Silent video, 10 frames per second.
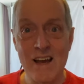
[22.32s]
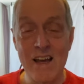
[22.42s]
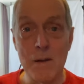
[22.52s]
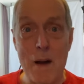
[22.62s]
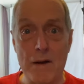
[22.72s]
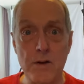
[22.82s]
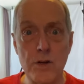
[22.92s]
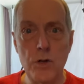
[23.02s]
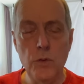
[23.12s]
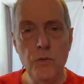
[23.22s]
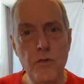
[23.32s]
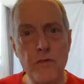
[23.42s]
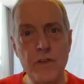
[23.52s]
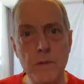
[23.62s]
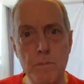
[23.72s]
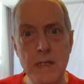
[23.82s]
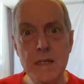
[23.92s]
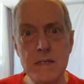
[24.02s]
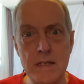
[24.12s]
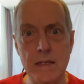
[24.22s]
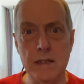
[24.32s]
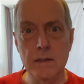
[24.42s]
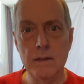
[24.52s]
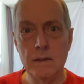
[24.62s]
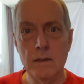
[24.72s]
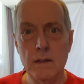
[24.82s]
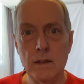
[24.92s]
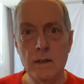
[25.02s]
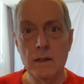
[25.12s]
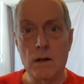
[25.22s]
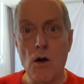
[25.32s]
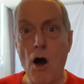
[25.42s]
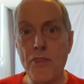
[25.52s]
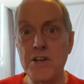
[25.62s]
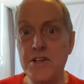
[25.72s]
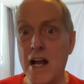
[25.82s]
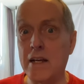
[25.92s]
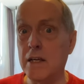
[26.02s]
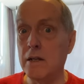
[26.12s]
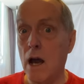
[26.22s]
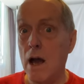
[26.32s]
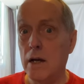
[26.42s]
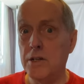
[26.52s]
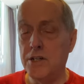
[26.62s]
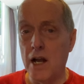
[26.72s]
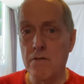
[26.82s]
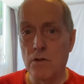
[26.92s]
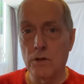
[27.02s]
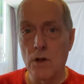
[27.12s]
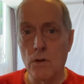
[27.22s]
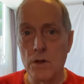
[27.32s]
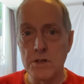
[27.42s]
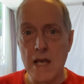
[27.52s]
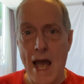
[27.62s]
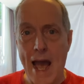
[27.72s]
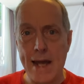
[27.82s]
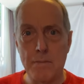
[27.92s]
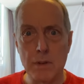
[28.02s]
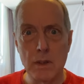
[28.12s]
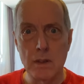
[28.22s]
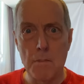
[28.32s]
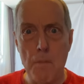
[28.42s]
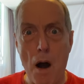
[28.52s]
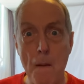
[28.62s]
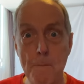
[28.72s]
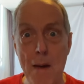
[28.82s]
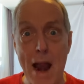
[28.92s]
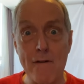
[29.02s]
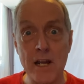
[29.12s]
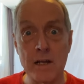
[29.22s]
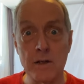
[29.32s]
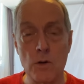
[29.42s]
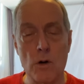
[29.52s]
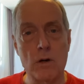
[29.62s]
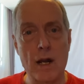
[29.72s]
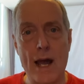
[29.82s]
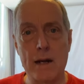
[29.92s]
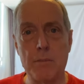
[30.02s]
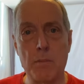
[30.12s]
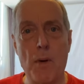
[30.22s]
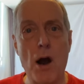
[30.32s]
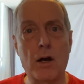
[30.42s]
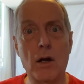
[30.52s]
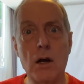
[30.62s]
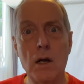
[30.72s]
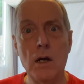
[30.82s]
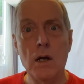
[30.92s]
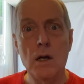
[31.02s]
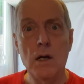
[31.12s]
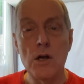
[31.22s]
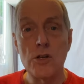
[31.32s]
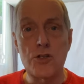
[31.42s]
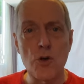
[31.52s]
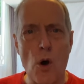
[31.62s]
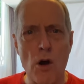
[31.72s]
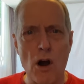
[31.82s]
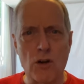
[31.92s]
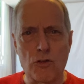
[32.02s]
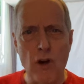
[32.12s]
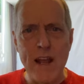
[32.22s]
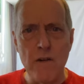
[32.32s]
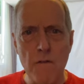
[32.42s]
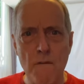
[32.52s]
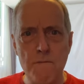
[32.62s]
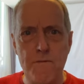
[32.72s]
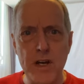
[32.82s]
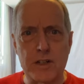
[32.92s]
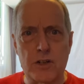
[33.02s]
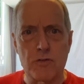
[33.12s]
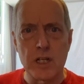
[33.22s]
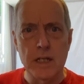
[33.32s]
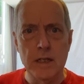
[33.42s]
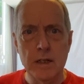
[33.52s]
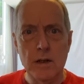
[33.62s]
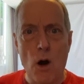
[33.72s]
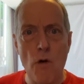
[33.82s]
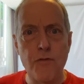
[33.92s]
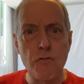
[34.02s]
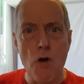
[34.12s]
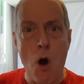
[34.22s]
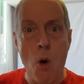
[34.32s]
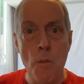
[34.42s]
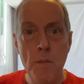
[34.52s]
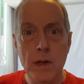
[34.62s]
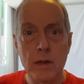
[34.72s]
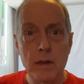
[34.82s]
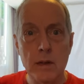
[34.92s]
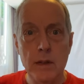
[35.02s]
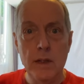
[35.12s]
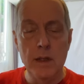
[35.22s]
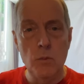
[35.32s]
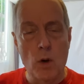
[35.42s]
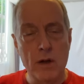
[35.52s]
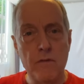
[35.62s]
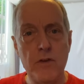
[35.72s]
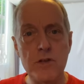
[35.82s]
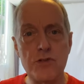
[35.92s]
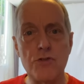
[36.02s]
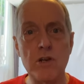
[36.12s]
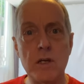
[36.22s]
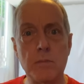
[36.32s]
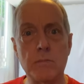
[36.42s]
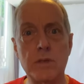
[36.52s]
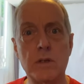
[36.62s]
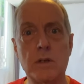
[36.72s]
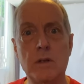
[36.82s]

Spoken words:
In about 250 BC, a Carthaginian general known as Hannibal the Barbarian, or Hannibal Barker, saw a great victory over Rome in one of his dreams.